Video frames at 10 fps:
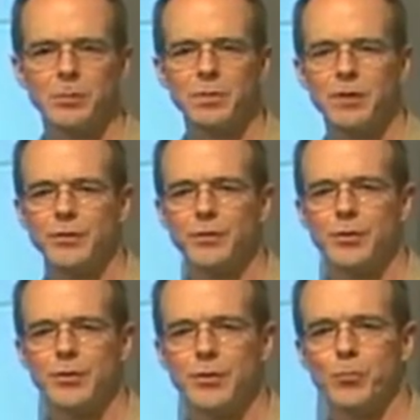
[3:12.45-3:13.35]
But
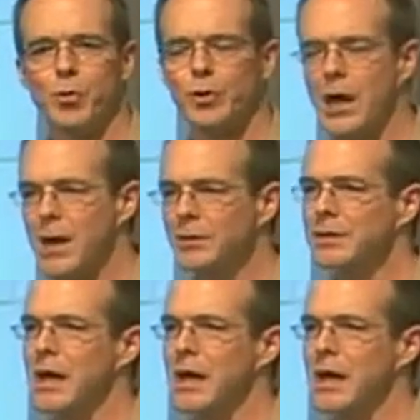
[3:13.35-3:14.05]
the more common